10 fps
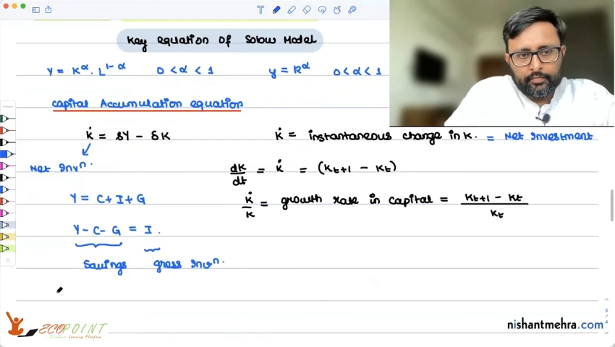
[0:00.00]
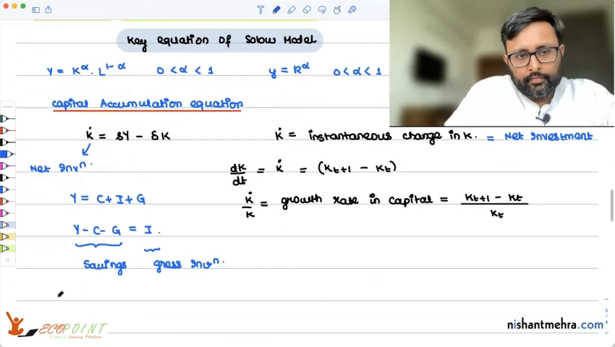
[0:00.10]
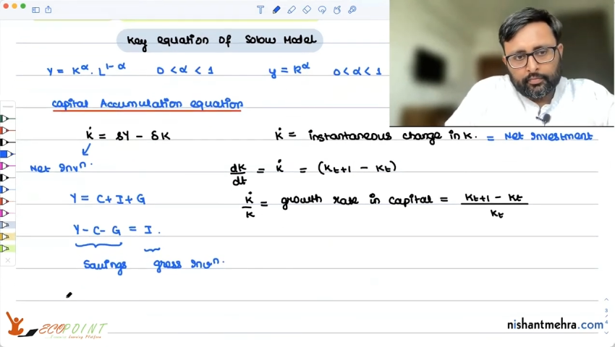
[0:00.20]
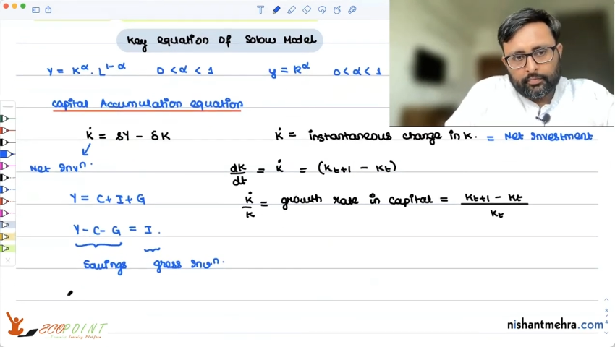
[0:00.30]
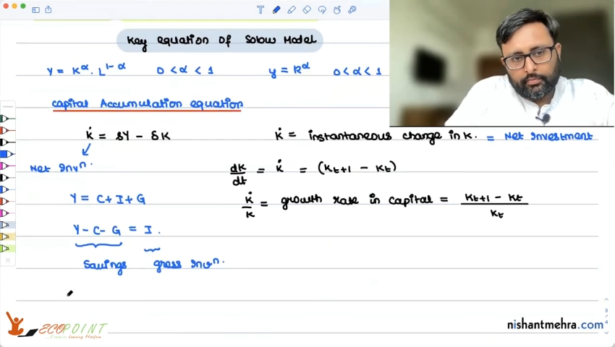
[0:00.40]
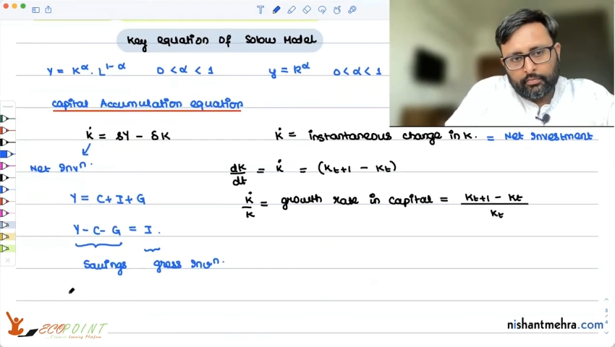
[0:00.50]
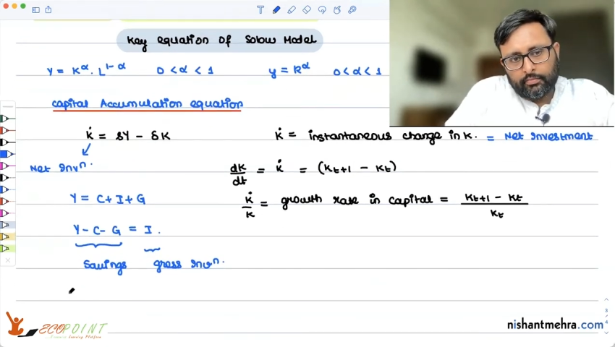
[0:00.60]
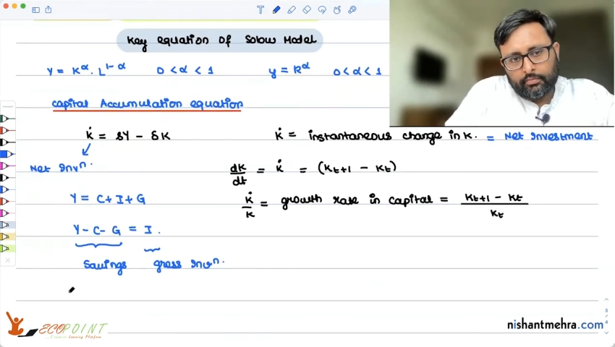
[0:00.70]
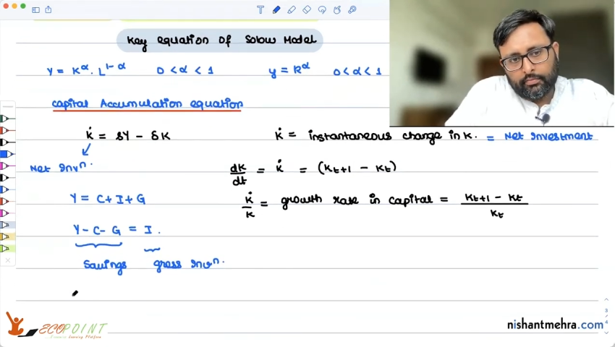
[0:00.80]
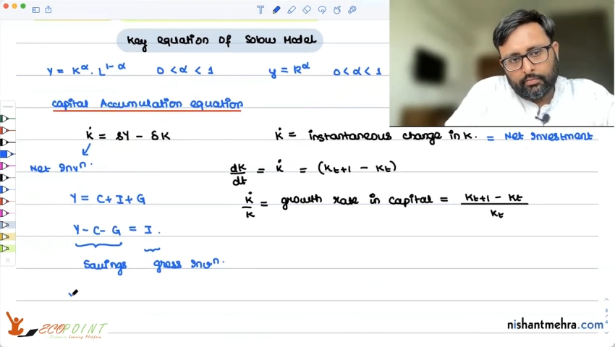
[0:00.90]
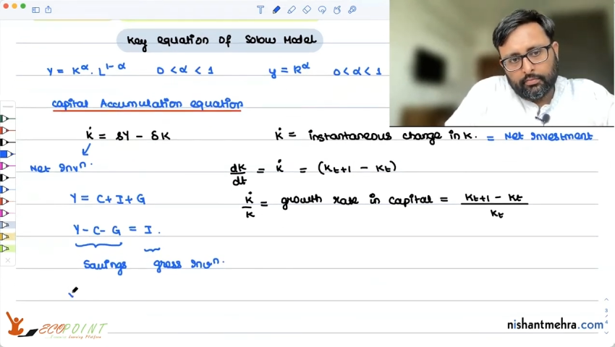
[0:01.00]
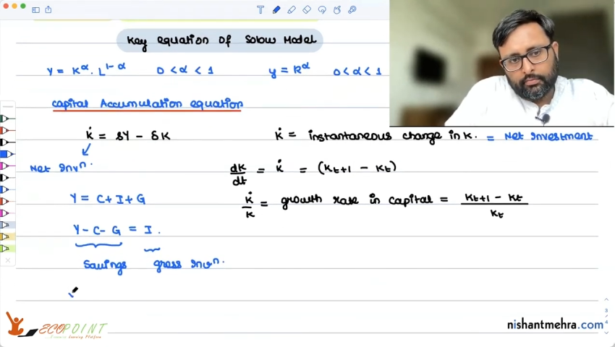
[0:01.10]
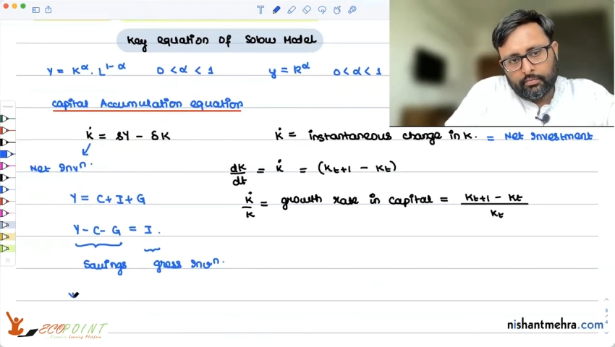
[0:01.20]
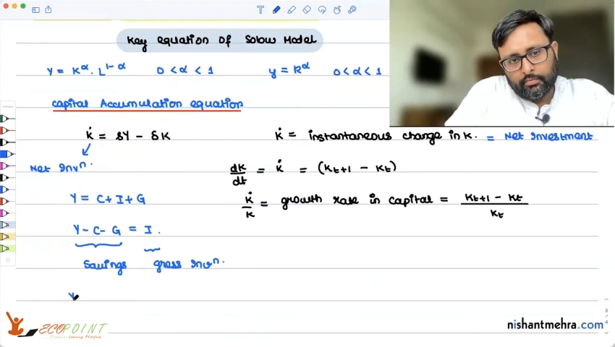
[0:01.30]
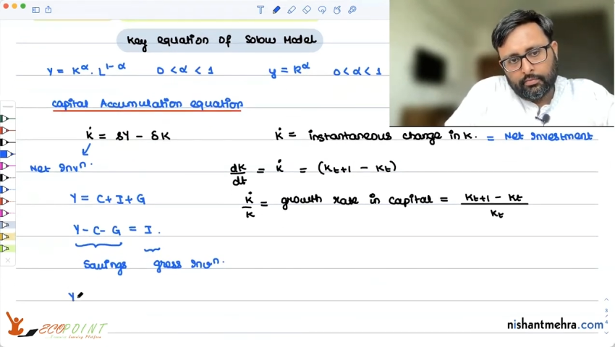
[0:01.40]

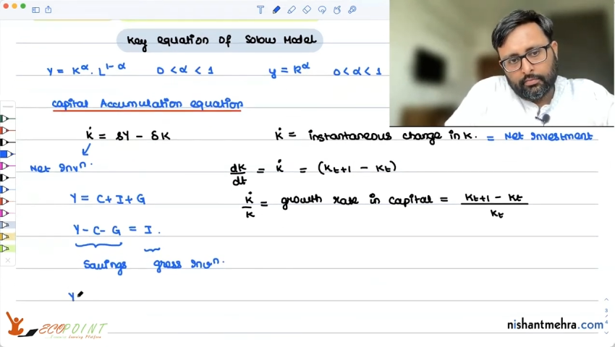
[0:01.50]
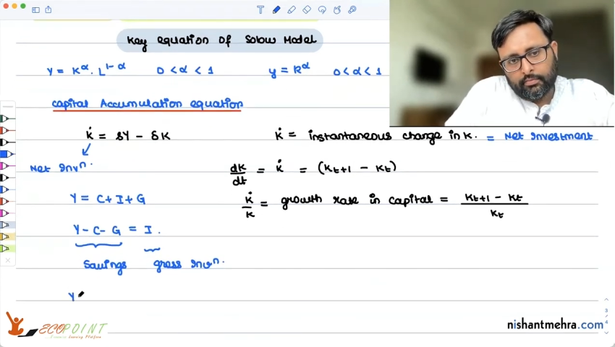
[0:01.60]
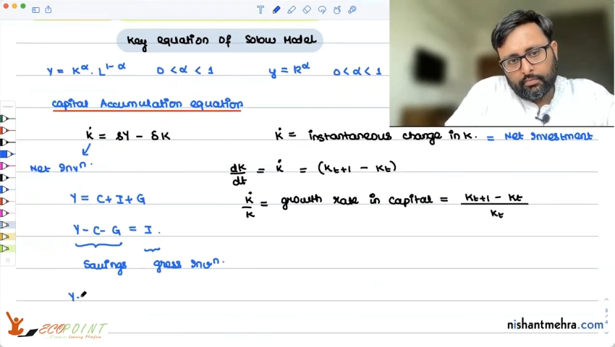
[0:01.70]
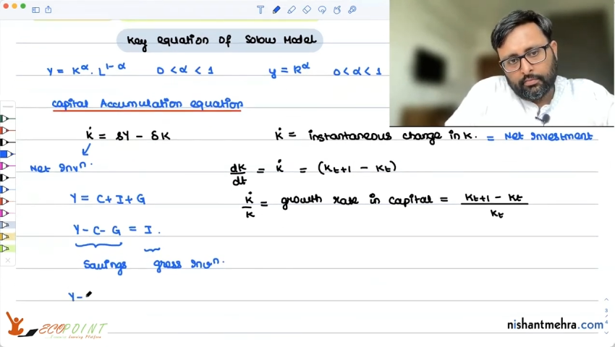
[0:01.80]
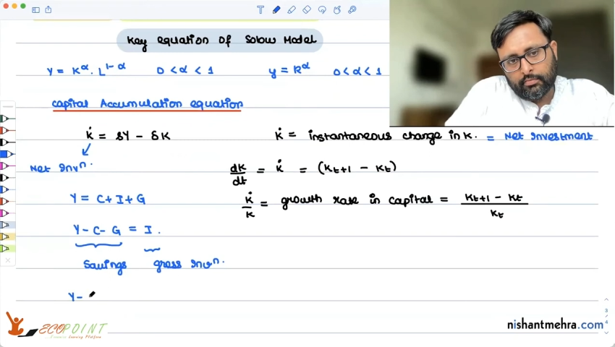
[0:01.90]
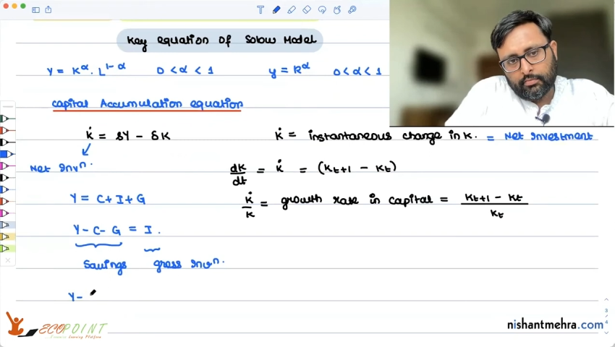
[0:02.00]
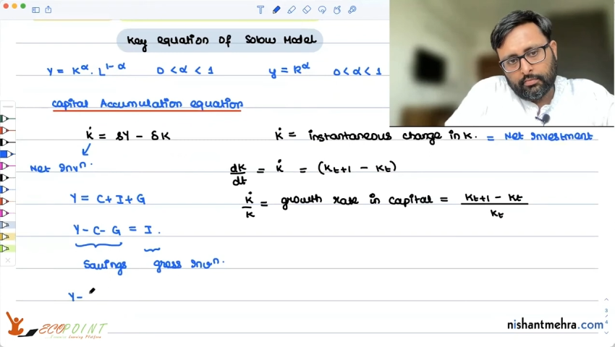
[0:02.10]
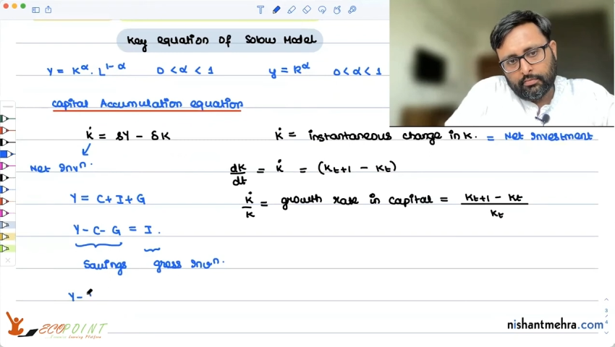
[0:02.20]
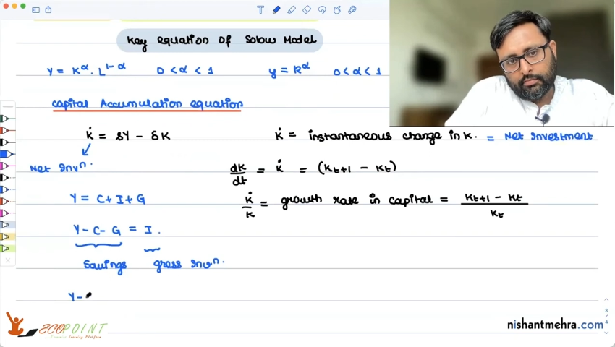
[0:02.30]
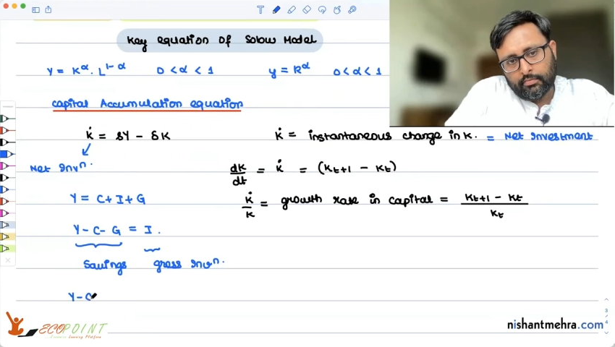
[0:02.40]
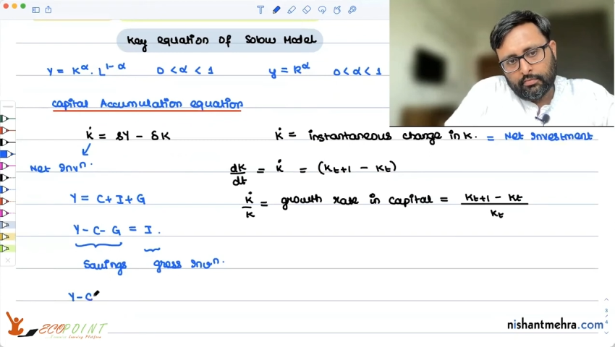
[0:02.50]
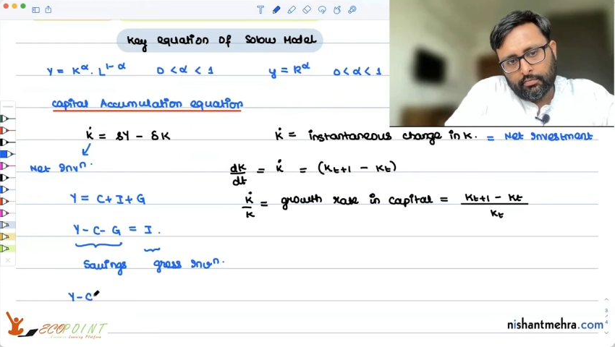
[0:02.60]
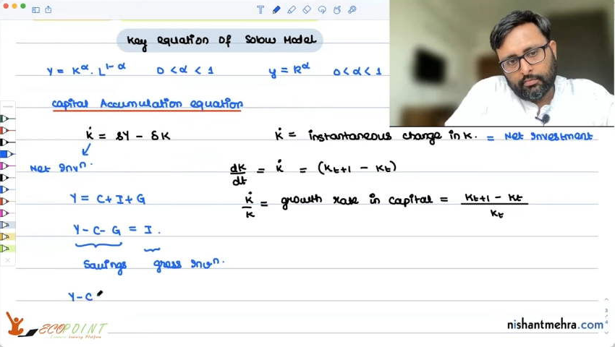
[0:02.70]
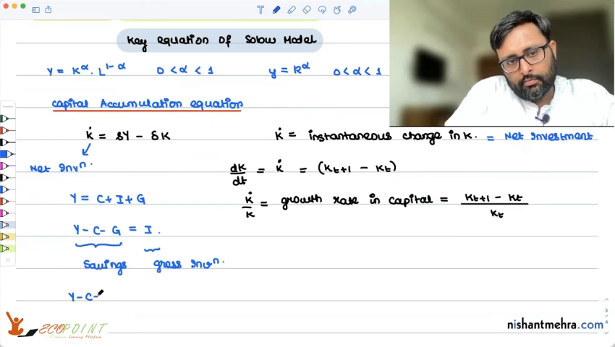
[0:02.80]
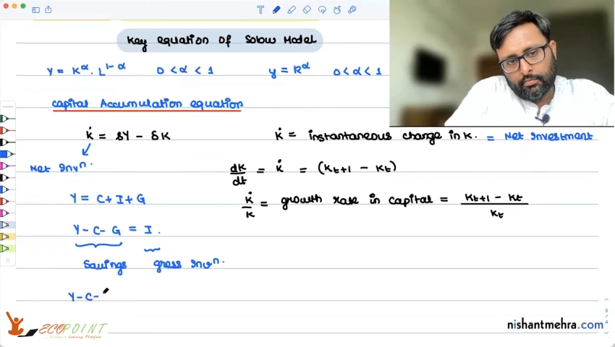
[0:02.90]

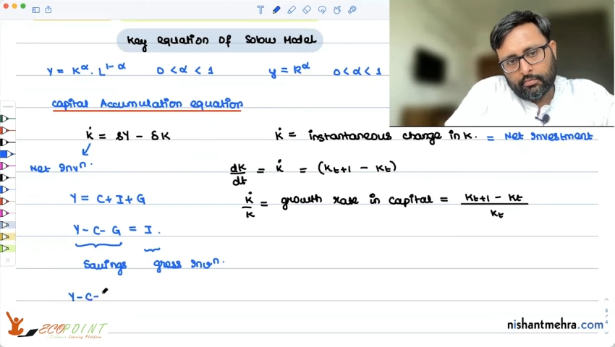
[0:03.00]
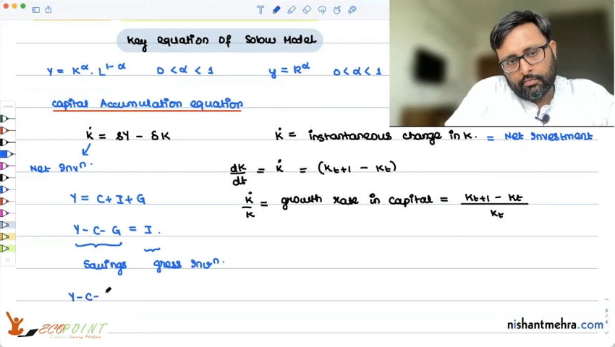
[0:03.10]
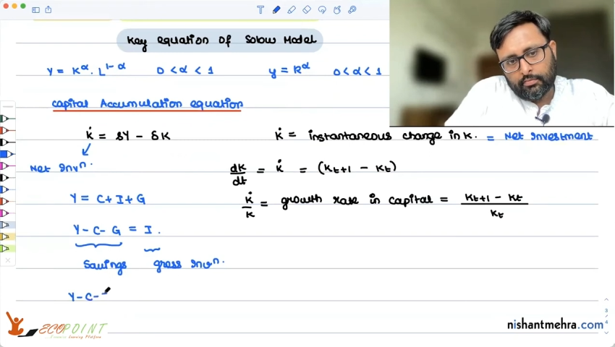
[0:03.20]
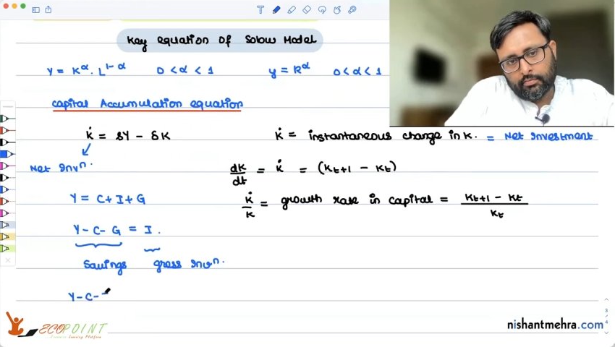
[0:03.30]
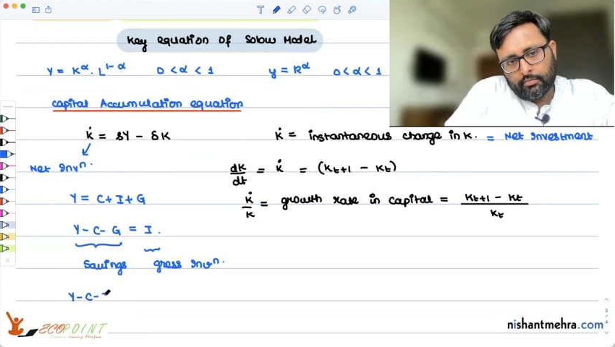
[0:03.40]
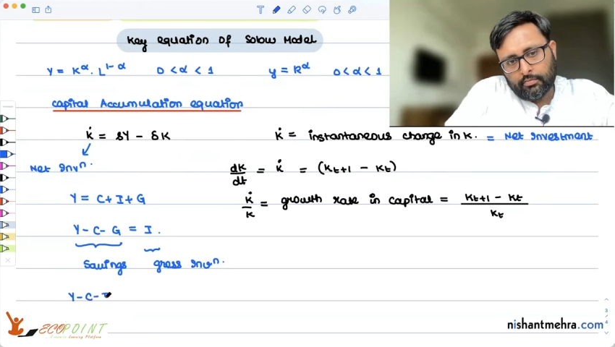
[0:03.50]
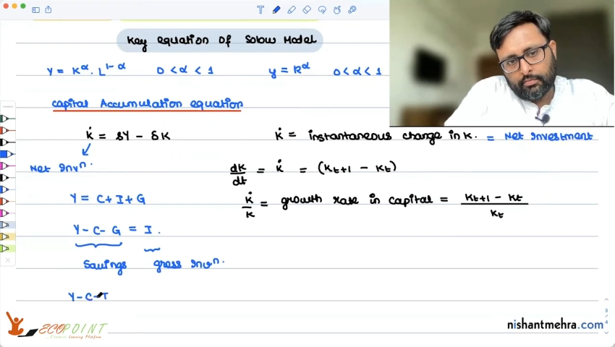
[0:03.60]
Nothing is said.